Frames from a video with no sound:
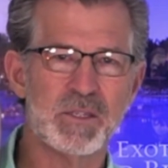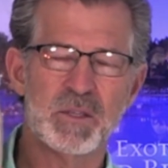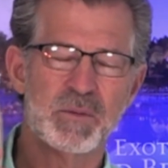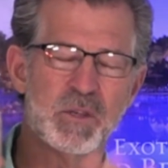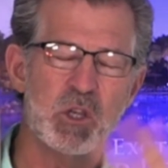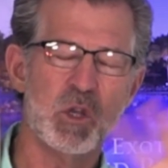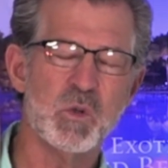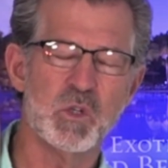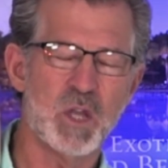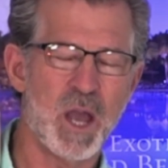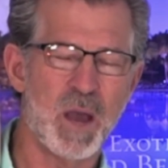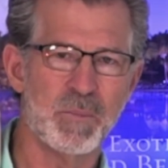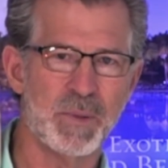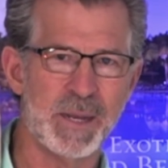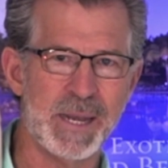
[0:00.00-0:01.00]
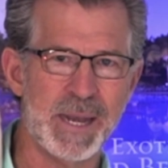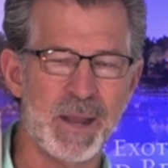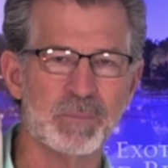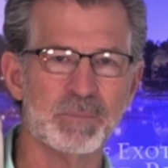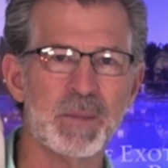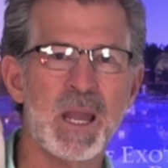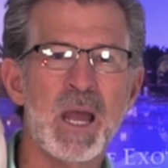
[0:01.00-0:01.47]
and it's a huge
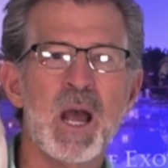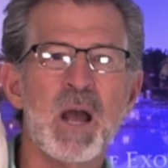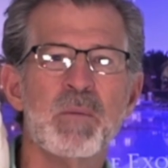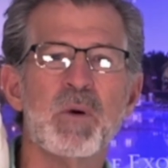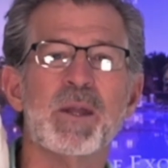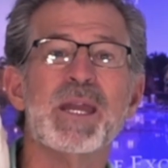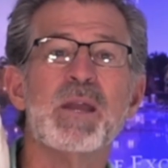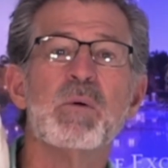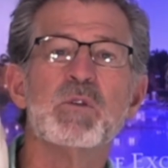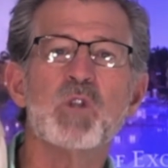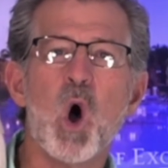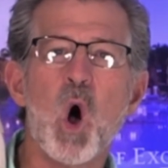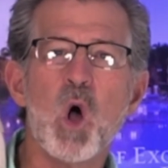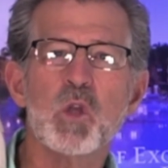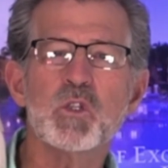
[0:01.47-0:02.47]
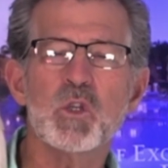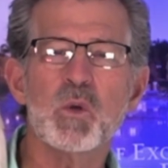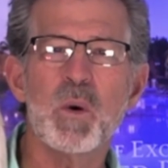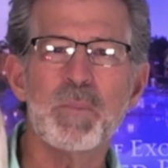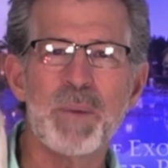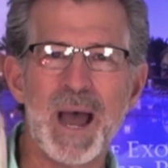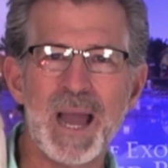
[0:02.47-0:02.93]
company now. But he was
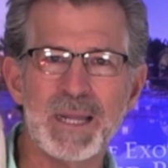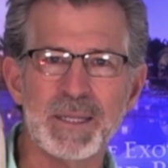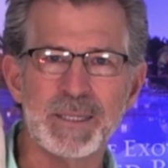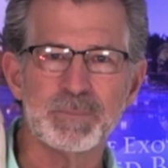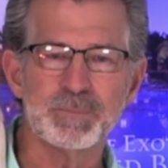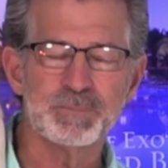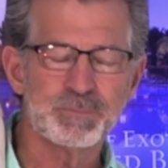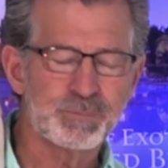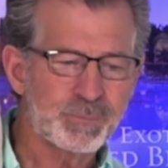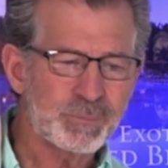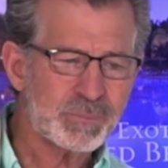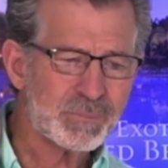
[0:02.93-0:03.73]
also a pilot.